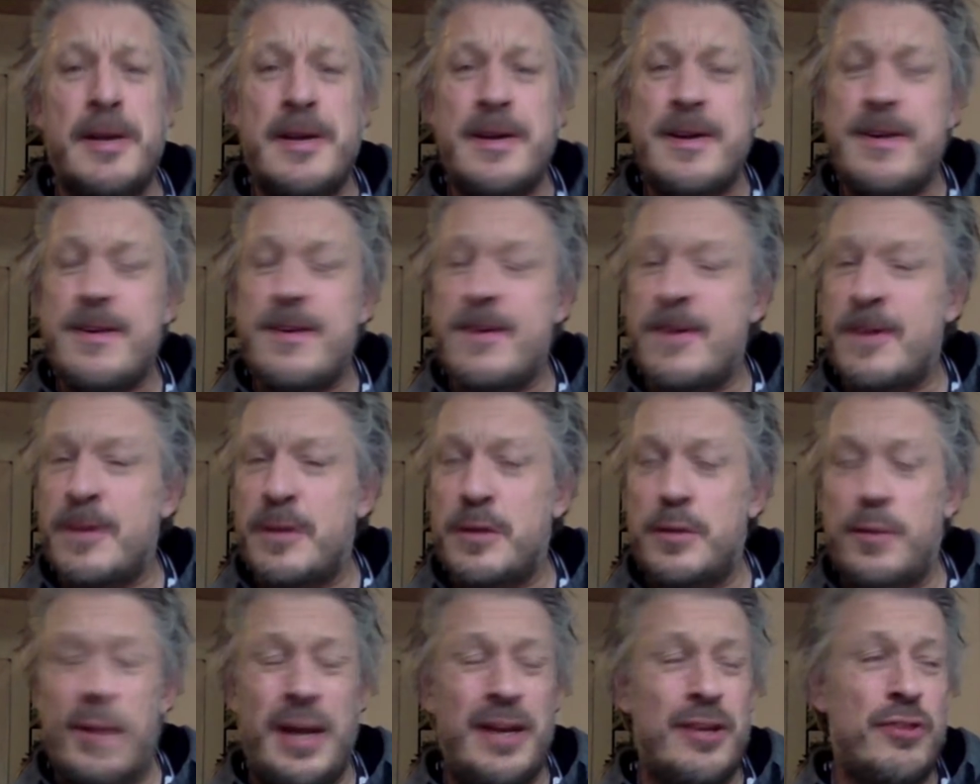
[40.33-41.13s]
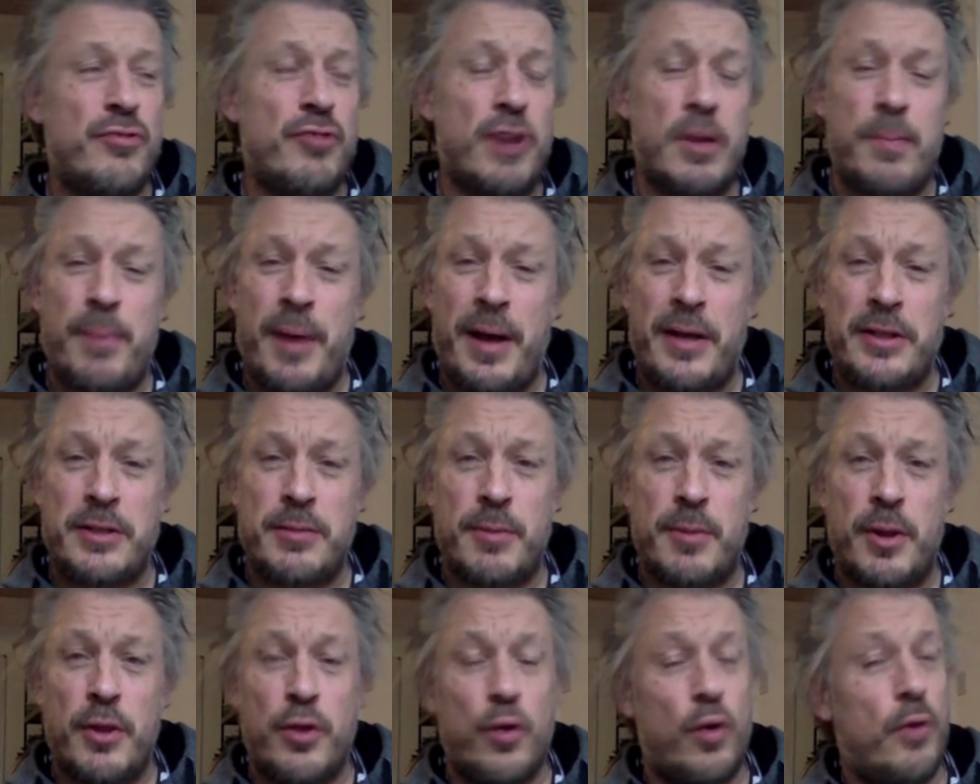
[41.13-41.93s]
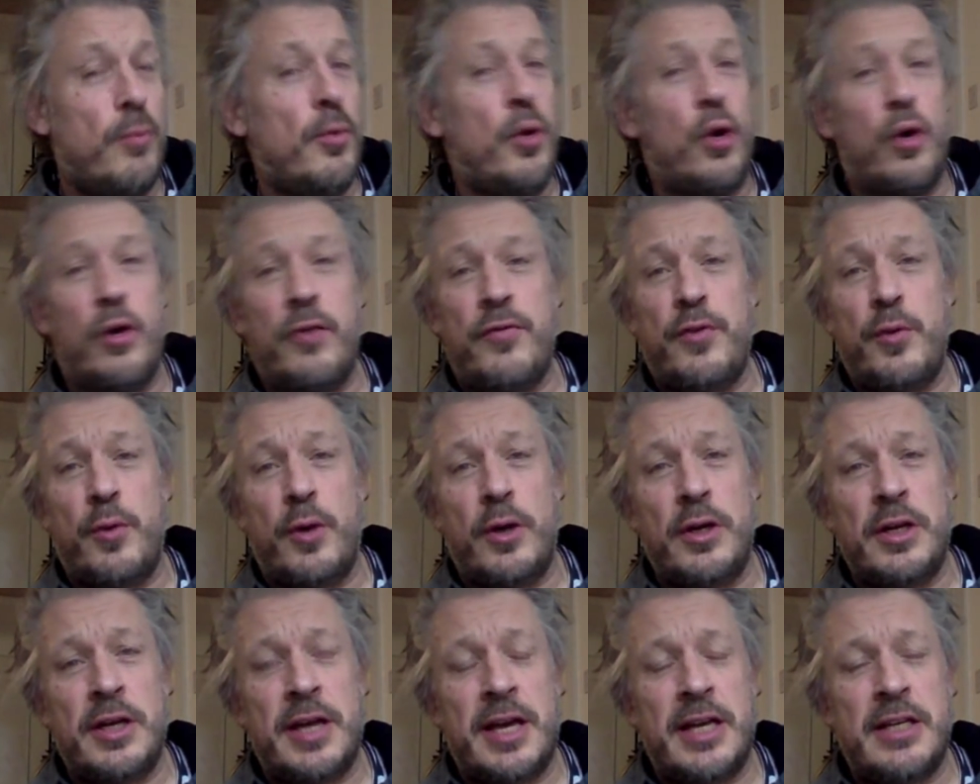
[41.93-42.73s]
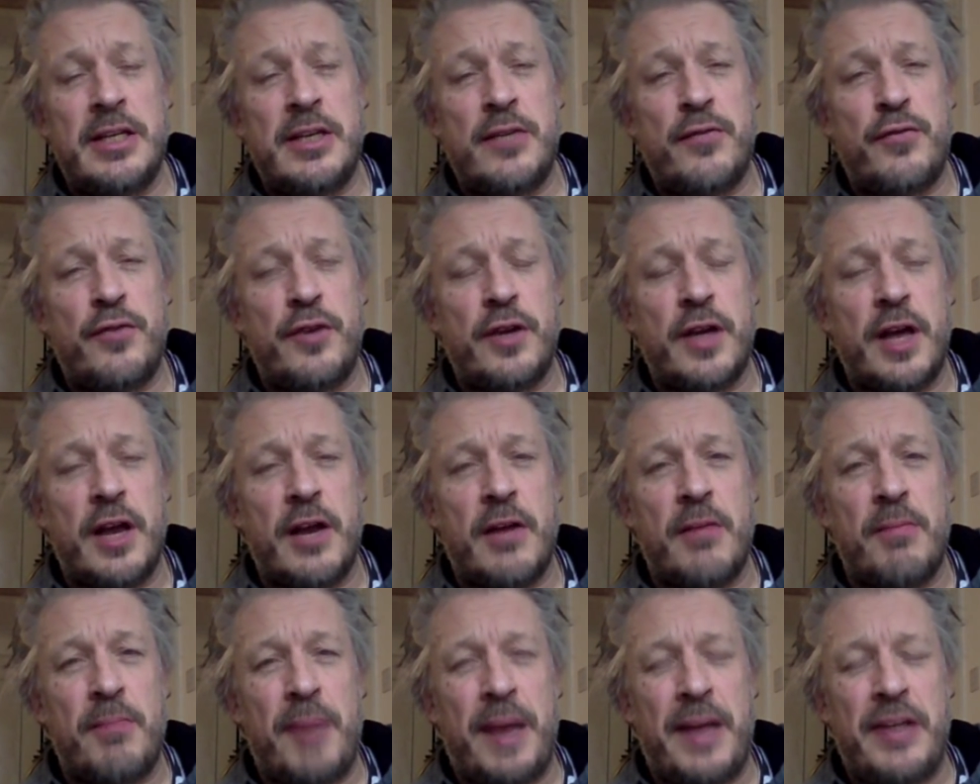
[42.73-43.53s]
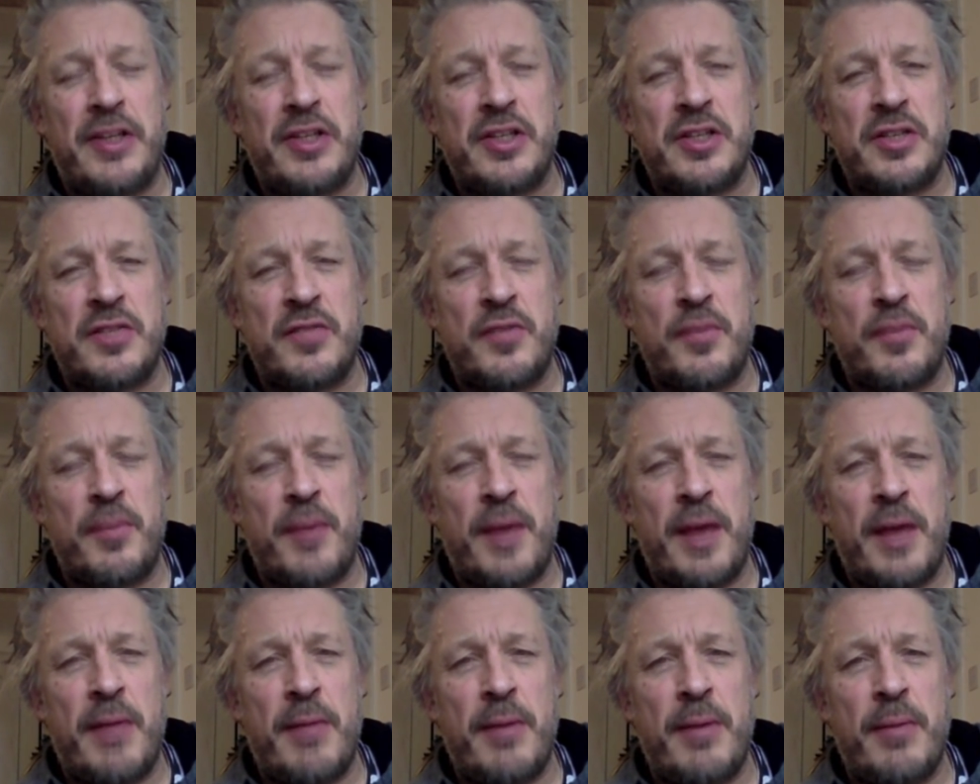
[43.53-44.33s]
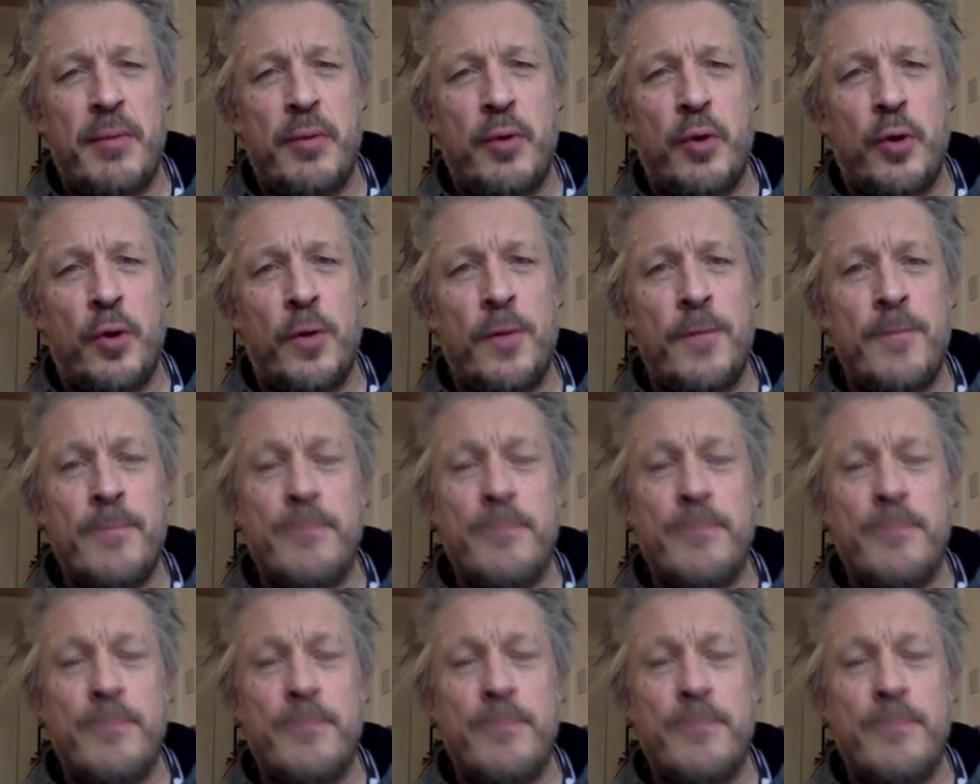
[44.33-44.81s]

You can spend £3 a month or more if you want. You get different coloured badges if you pay a bit more.